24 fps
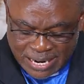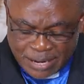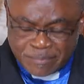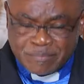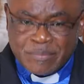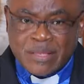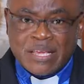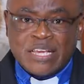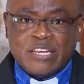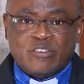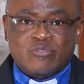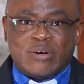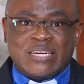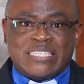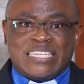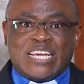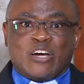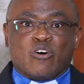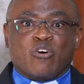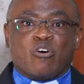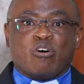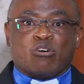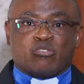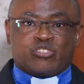it was
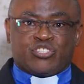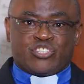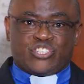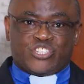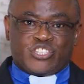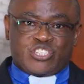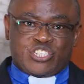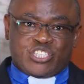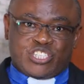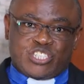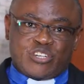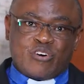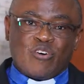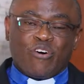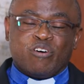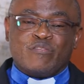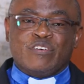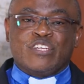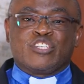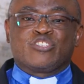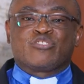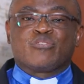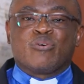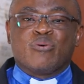a course
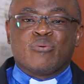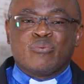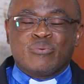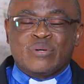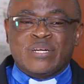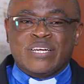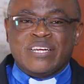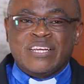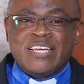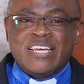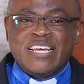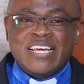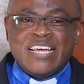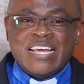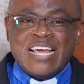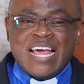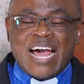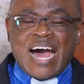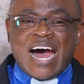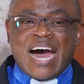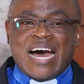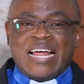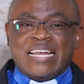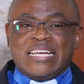of its own.
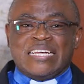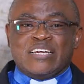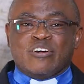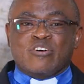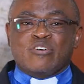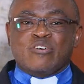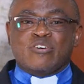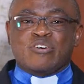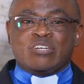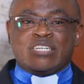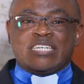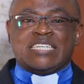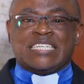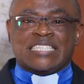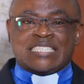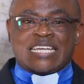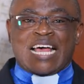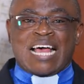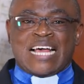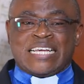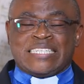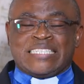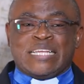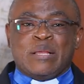And God
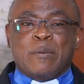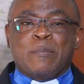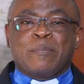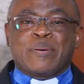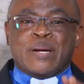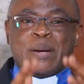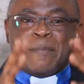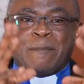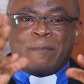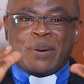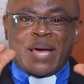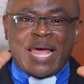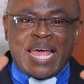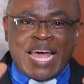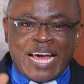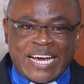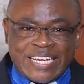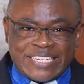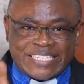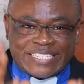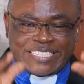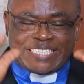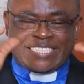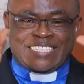desires, he
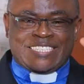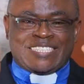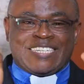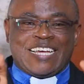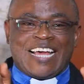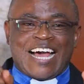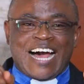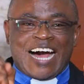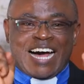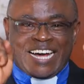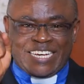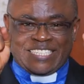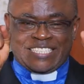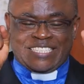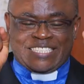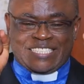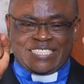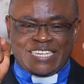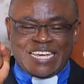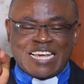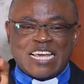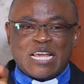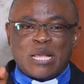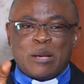prepares
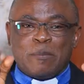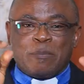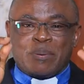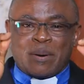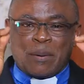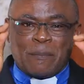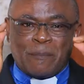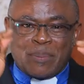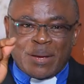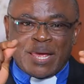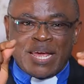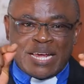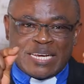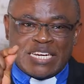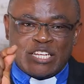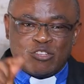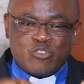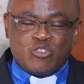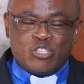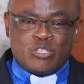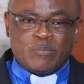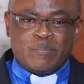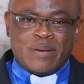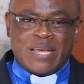us. He prepared
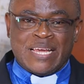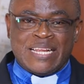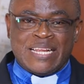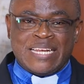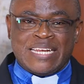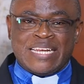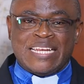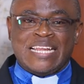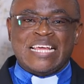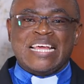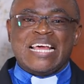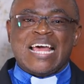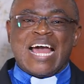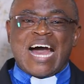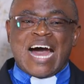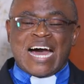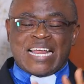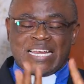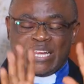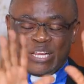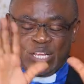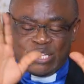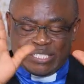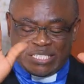those men,
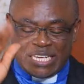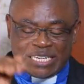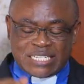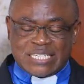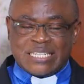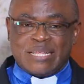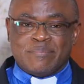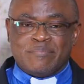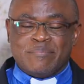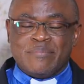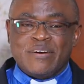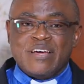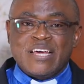and he sent them.